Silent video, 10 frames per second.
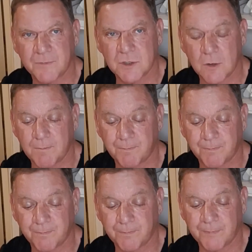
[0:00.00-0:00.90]
So
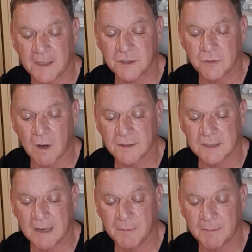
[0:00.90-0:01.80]
that's a strong
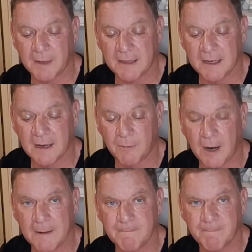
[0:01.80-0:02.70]
statement, but I think I'm
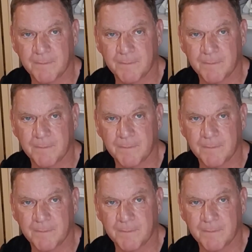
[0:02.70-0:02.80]
right.